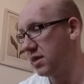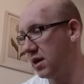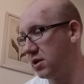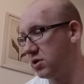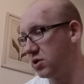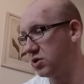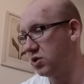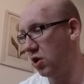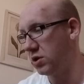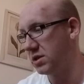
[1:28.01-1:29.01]
then it does
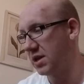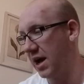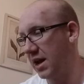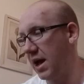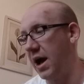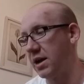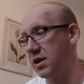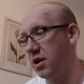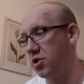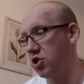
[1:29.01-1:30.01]
not scatter
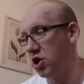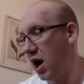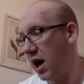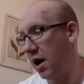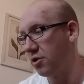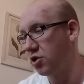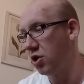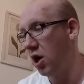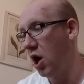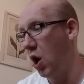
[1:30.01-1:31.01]
and can charge